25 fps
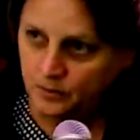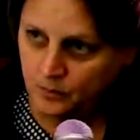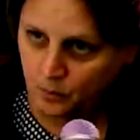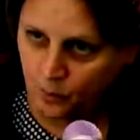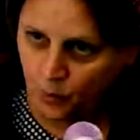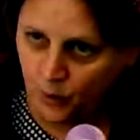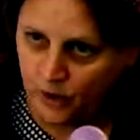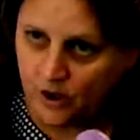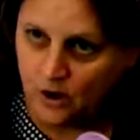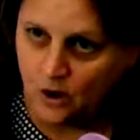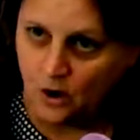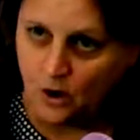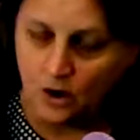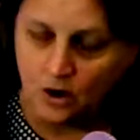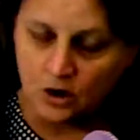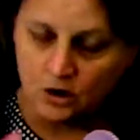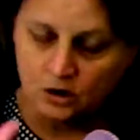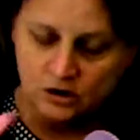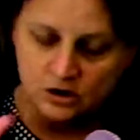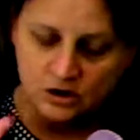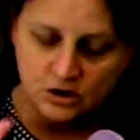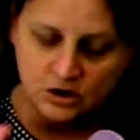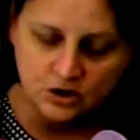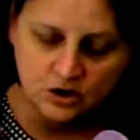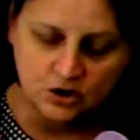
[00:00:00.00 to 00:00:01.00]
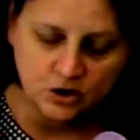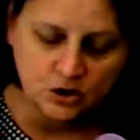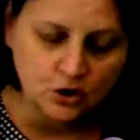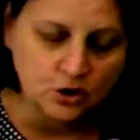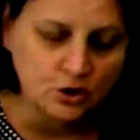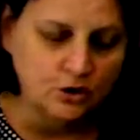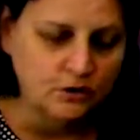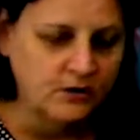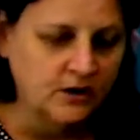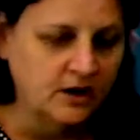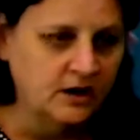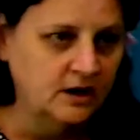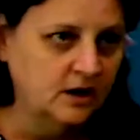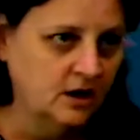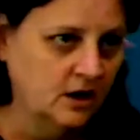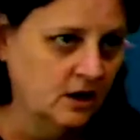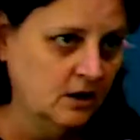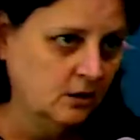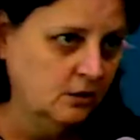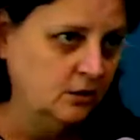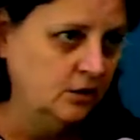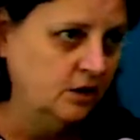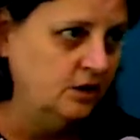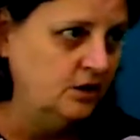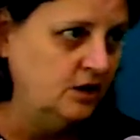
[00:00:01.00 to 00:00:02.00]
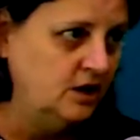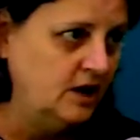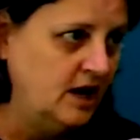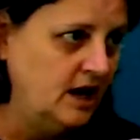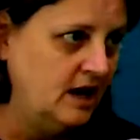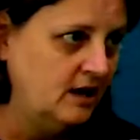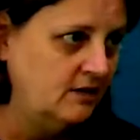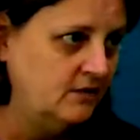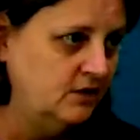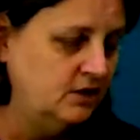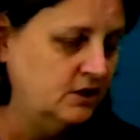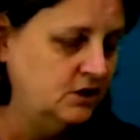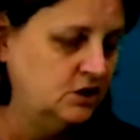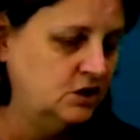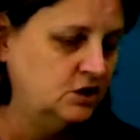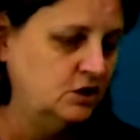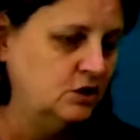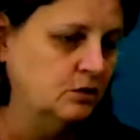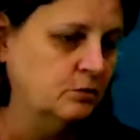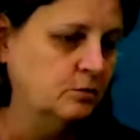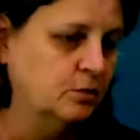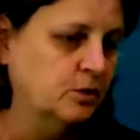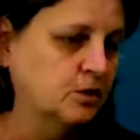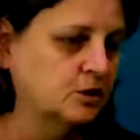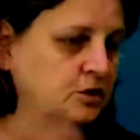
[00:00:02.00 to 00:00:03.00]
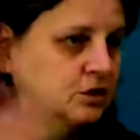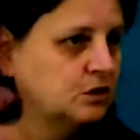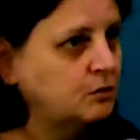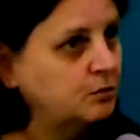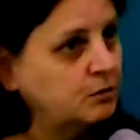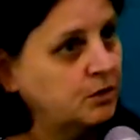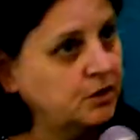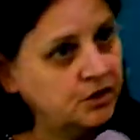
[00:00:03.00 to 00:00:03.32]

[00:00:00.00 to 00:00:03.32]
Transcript: We are serving not only the Adventist young person,